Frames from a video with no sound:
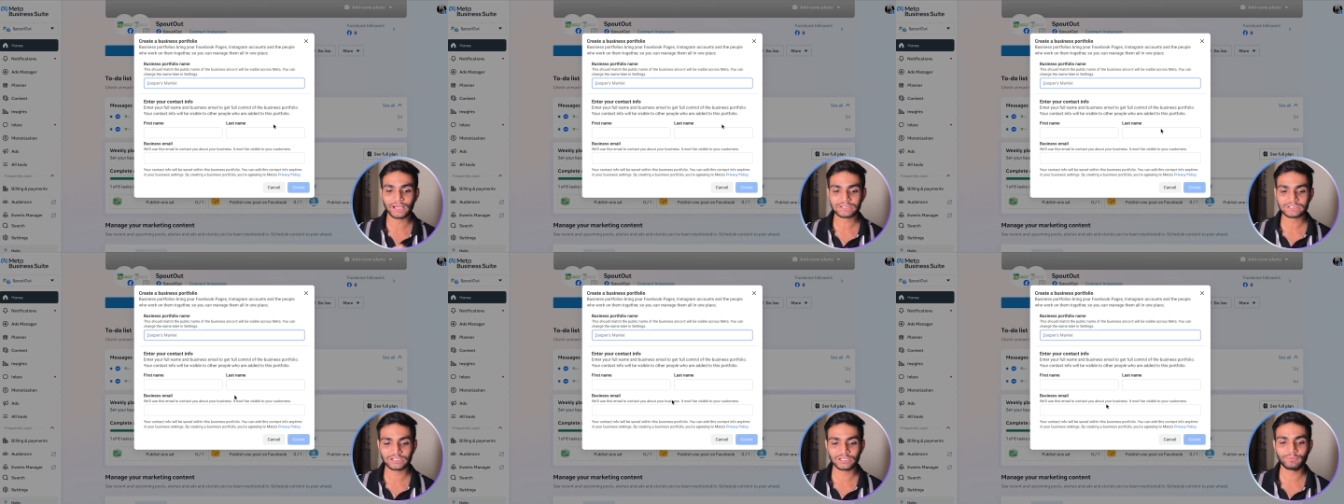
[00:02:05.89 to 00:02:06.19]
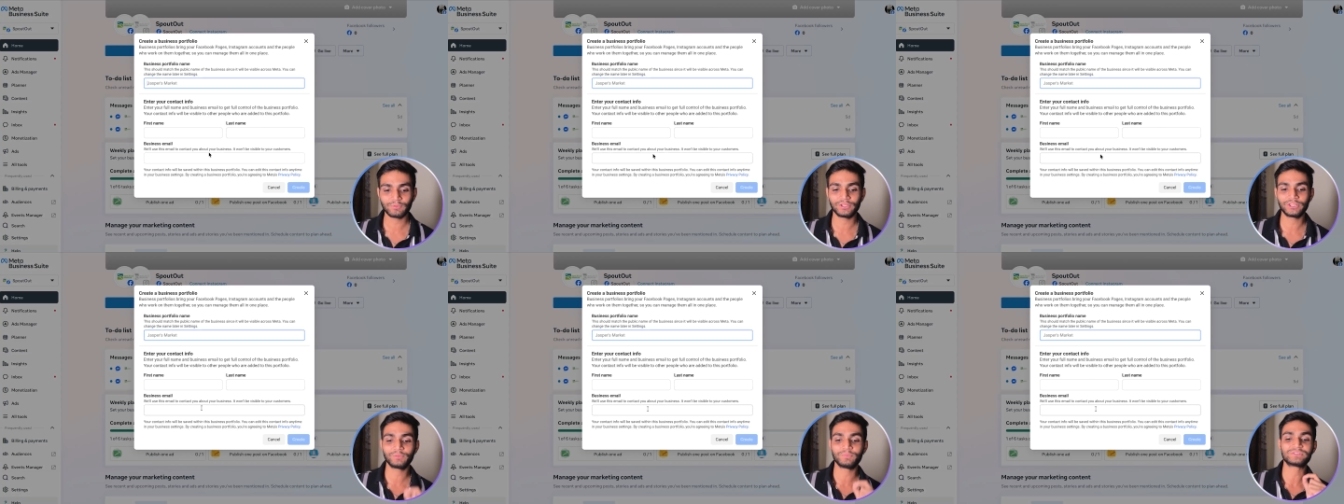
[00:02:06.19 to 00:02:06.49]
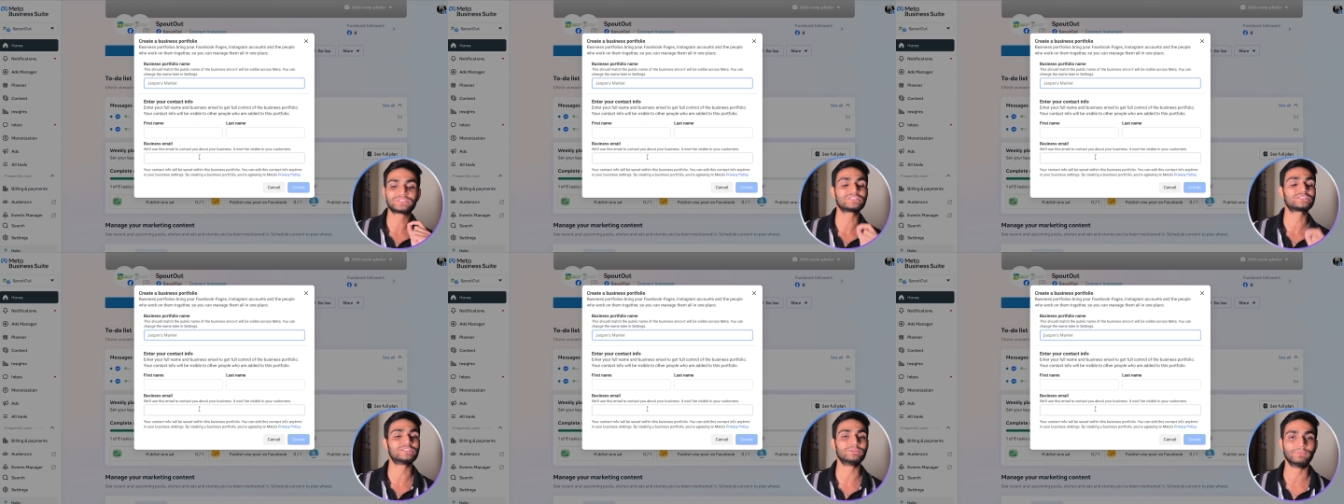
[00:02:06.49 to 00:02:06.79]
last name, and the
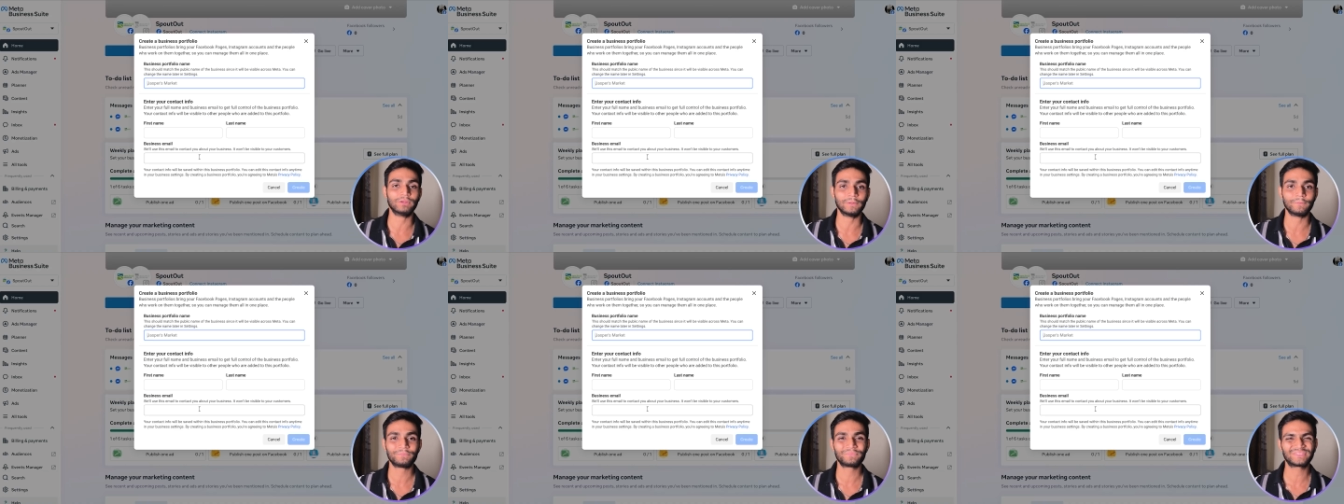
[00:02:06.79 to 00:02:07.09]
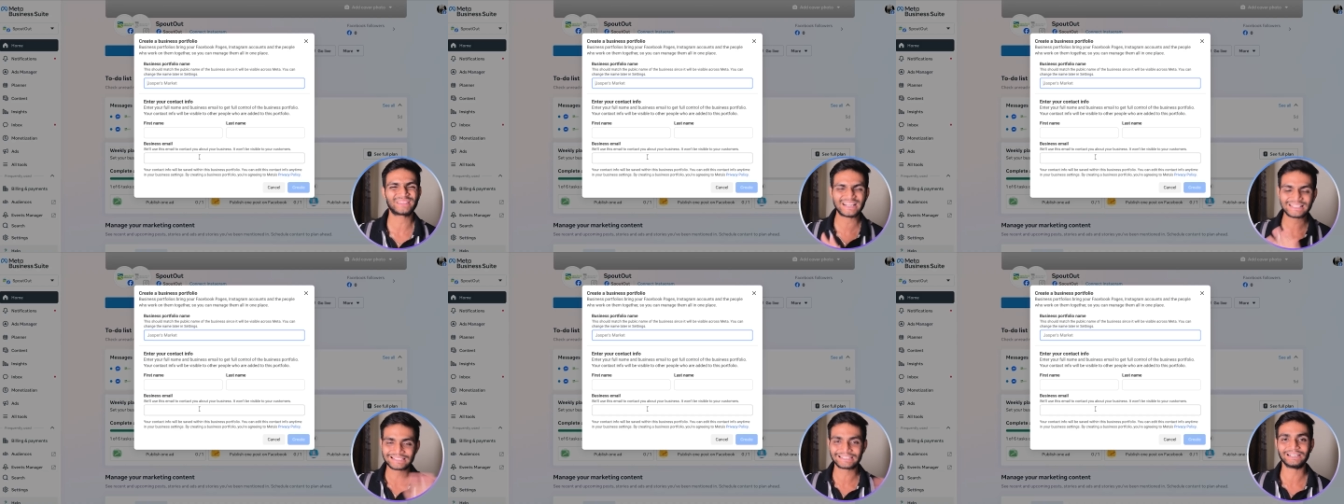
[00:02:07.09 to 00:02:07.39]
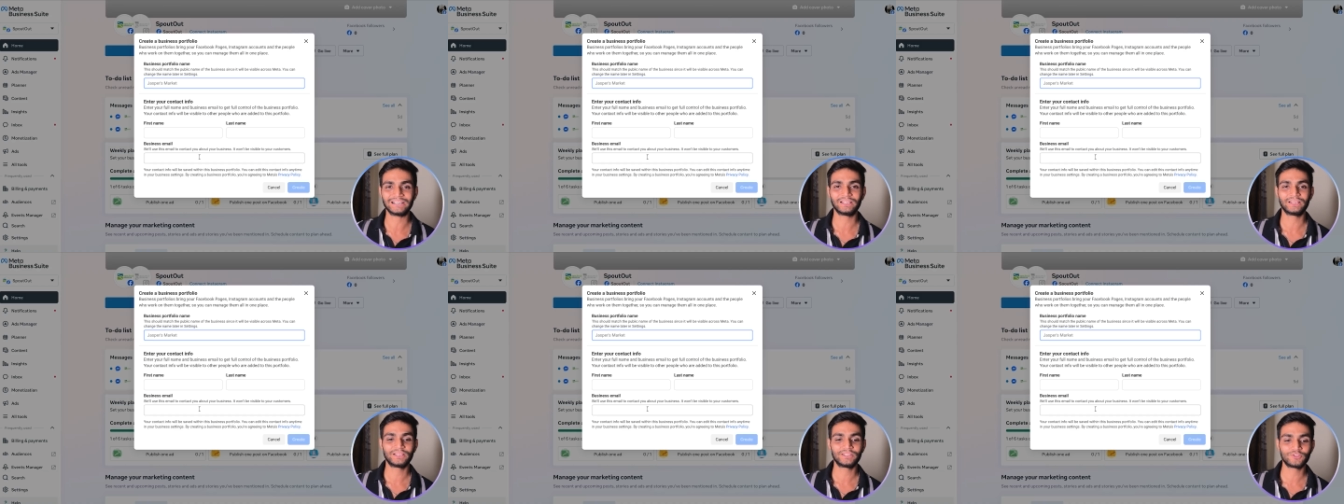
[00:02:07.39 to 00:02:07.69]
business email. That's
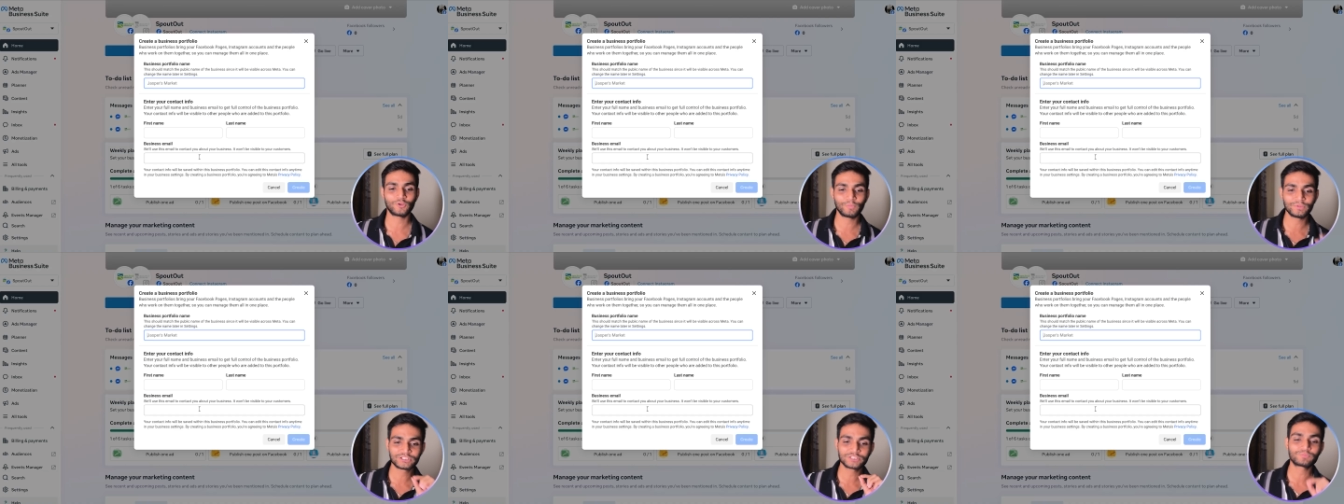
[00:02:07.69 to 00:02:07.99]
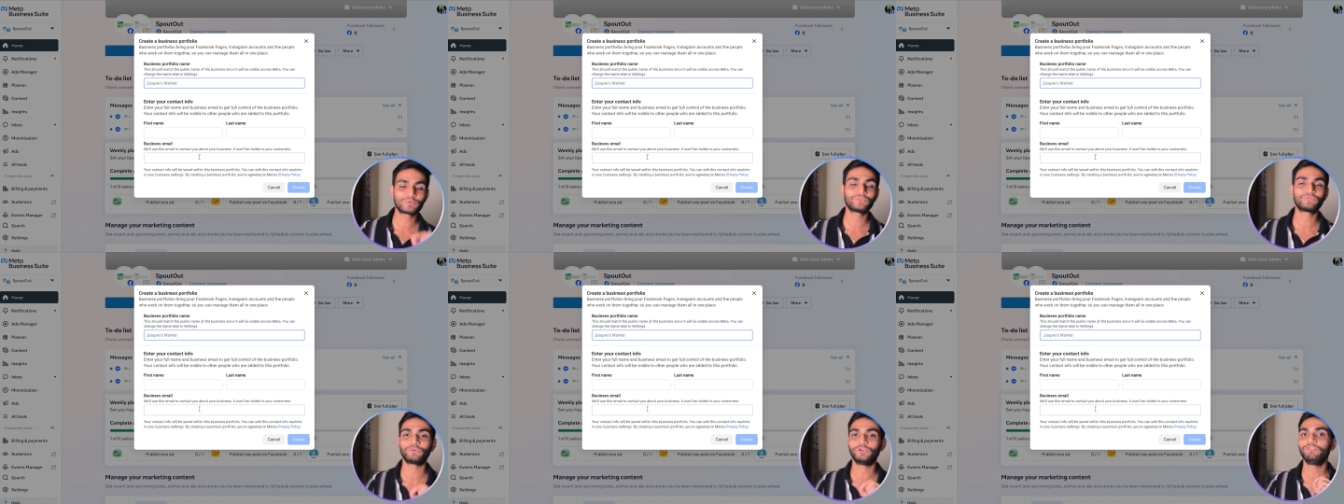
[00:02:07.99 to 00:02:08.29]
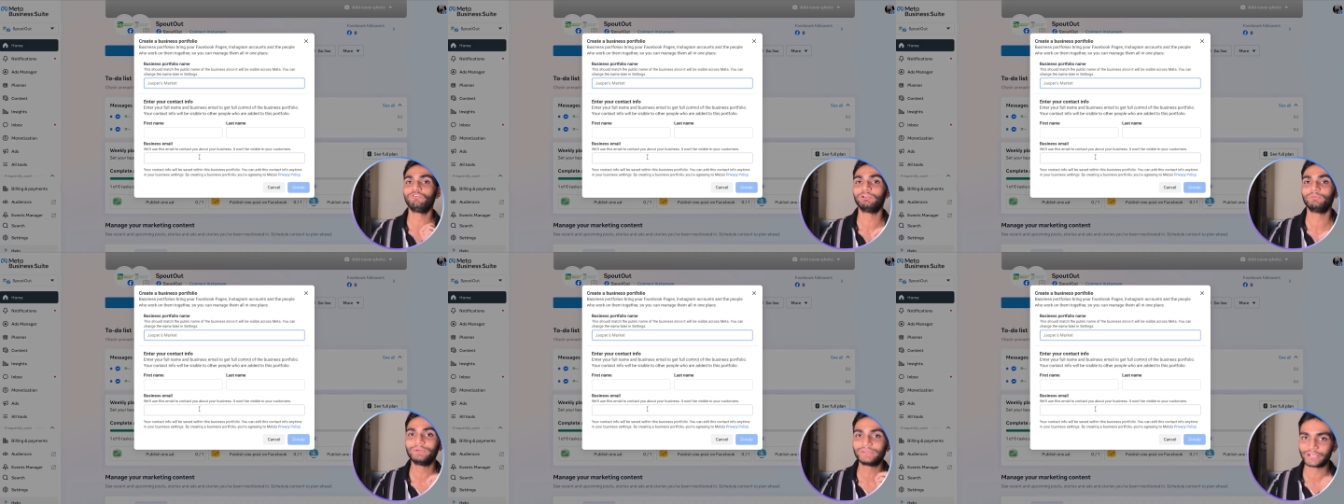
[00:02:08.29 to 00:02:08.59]
it your business portfolio will be